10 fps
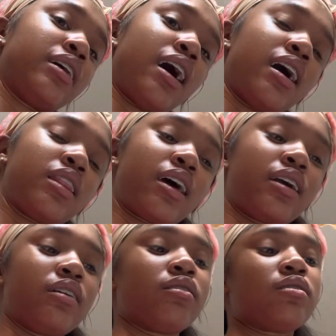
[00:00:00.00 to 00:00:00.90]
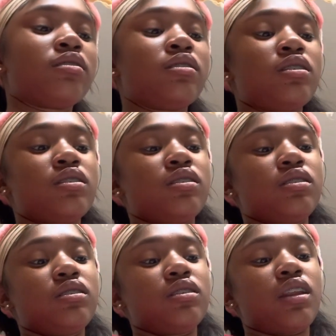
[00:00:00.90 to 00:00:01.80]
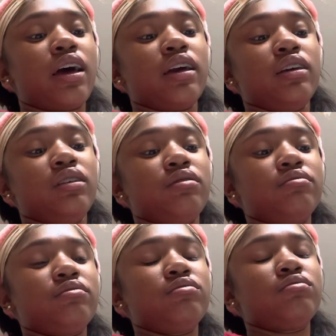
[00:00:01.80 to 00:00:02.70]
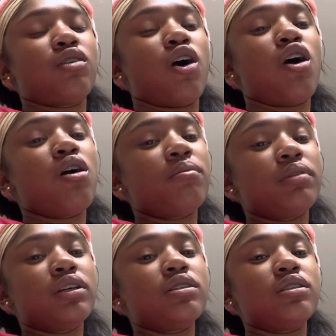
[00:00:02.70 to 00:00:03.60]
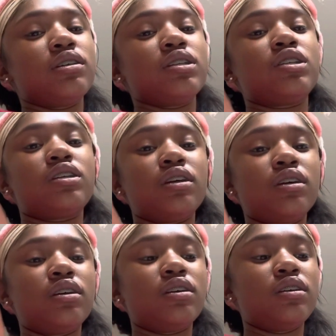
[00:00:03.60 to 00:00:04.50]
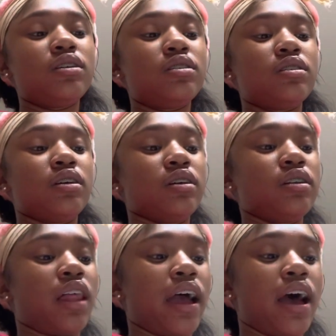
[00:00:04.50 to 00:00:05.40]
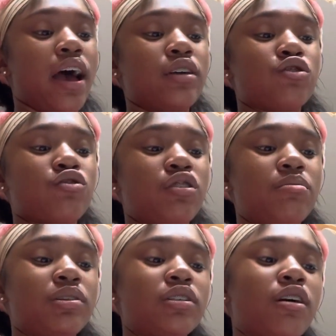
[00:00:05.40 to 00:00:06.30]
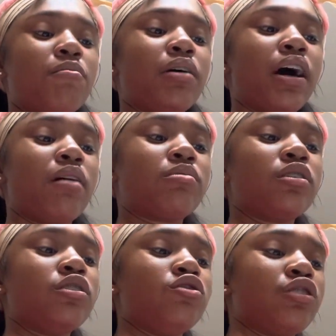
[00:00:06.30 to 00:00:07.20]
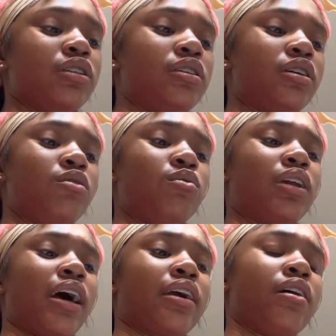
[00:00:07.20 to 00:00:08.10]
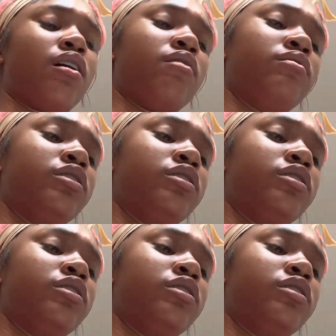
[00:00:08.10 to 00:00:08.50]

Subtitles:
I like almonds and cheese and like ice cream and stuff, but I'm gonna drink tea when I get out of the